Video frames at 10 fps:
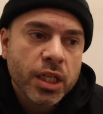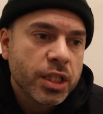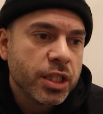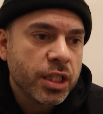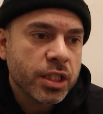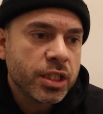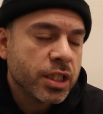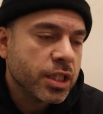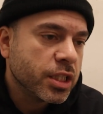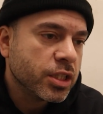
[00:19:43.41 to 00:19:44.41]

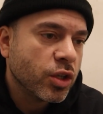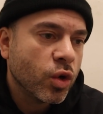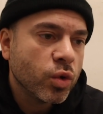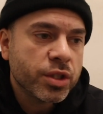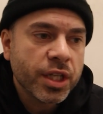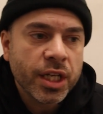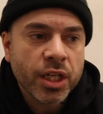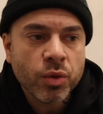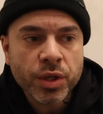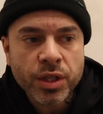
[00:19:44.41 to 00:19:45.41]
the whole
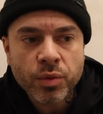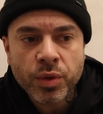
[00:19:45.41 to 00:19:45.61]
thing with